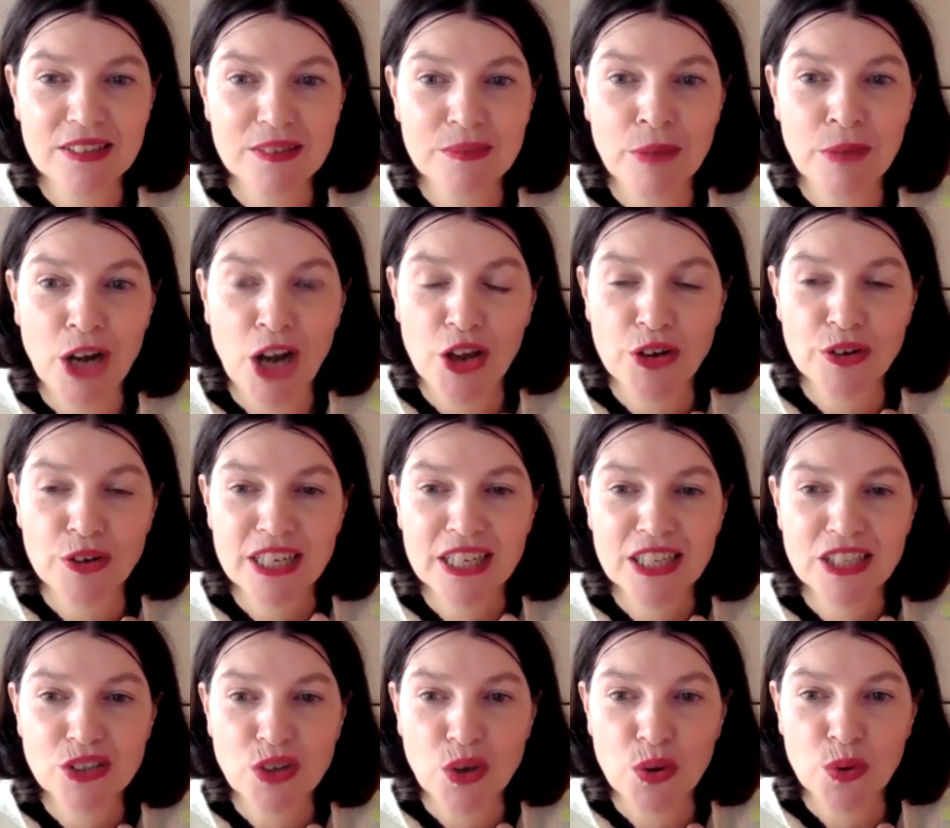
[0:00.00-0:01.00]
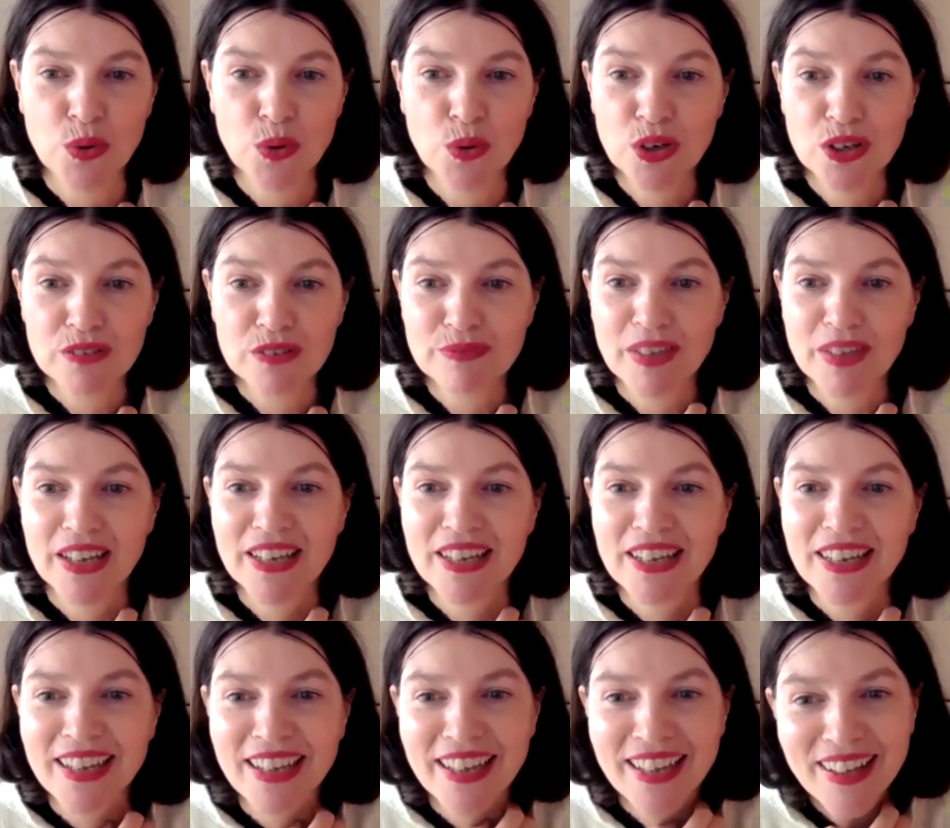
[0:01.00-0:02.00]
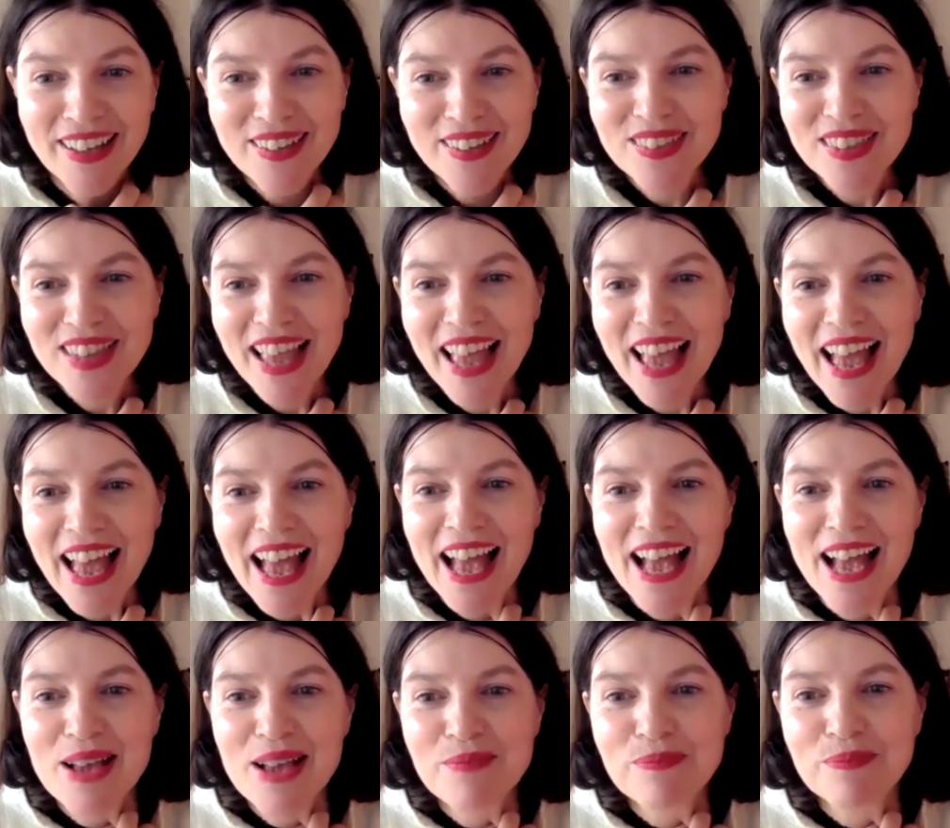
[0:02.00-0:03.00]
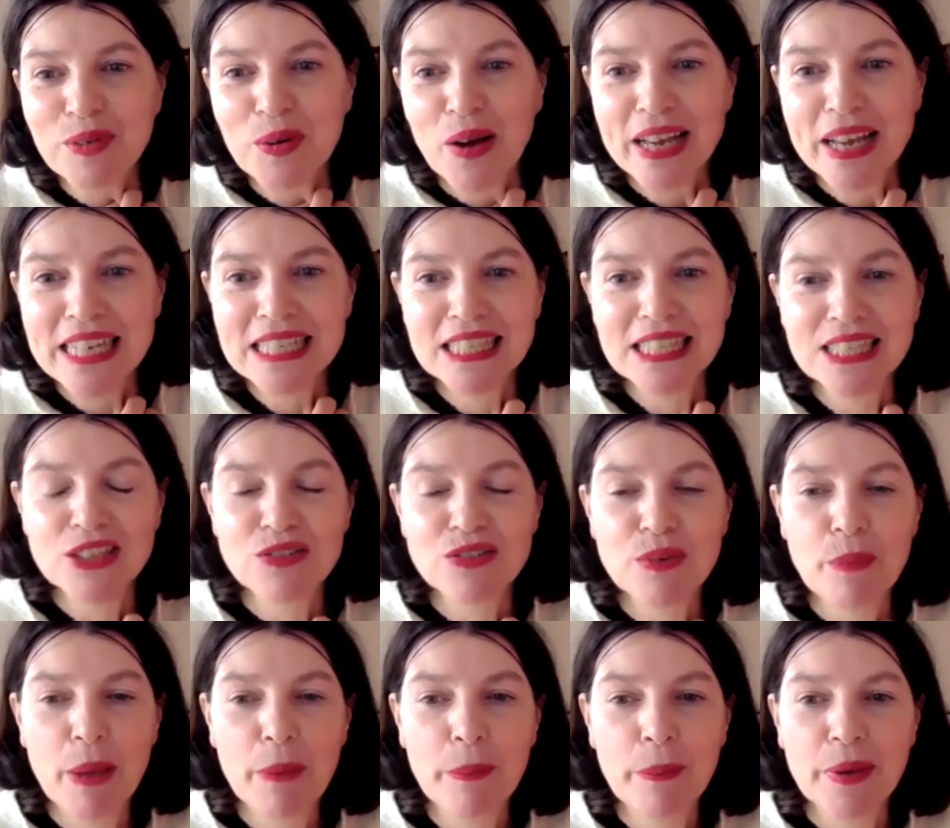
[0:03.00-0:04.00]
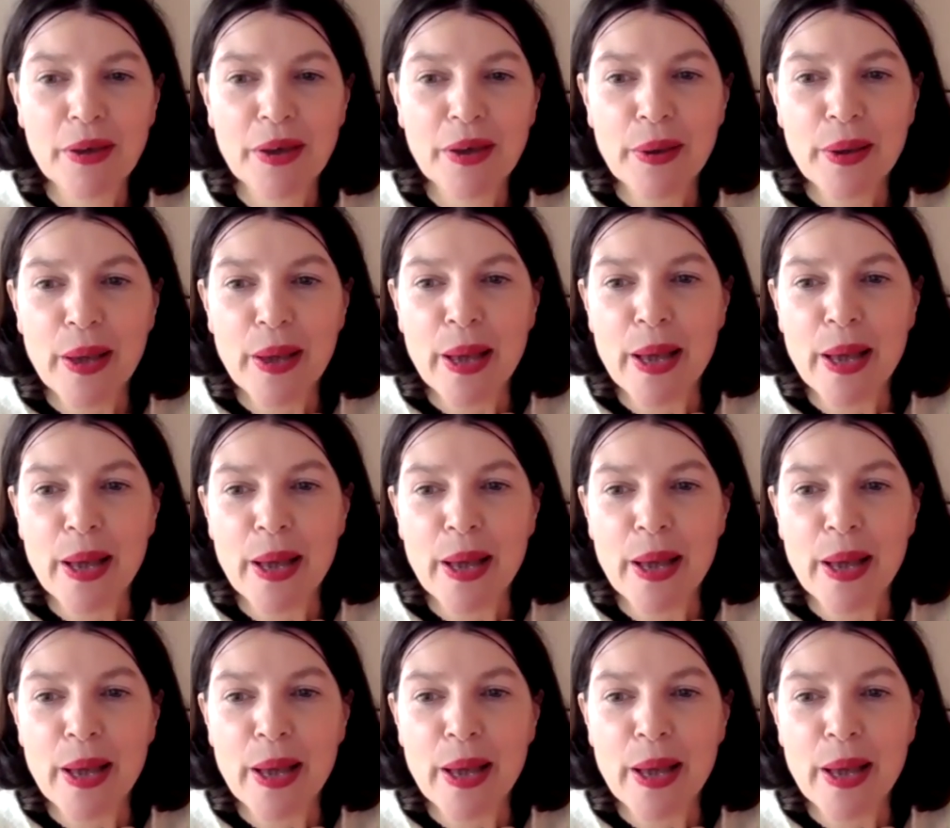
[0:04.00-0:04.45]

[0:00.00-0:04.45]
maloney dot org. um, quite easy to remember.